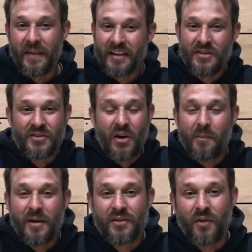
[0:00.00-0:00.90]
I thank you
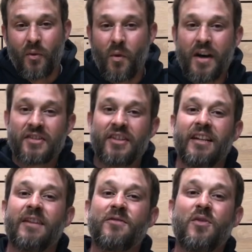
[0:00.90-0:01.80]
so much for
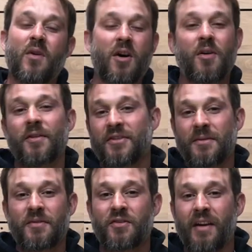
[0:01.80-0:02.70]
watching. If you are a
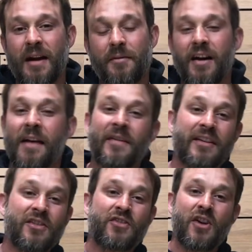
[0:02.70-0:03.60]
subscriber, I
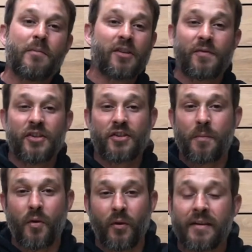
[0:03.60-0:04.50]
thank you so much for your
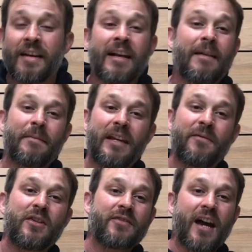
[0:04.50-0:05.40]
support.
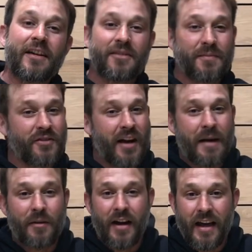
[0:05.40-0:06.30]
And if you're not a
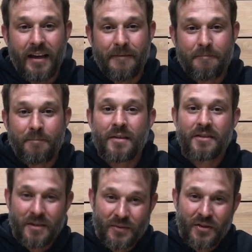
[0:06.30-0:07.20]
subscriber, hey,
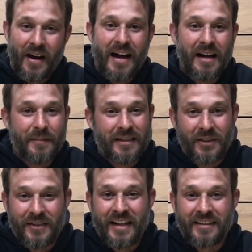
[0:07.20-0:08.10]
subscribe.
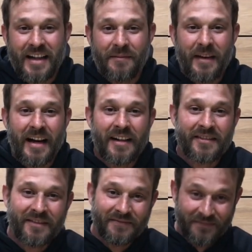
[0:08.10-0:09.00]
Until next time,
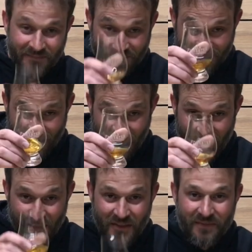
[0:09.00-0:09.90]
guys,
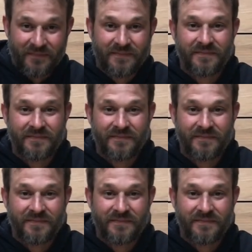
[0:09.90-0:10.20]
cheers.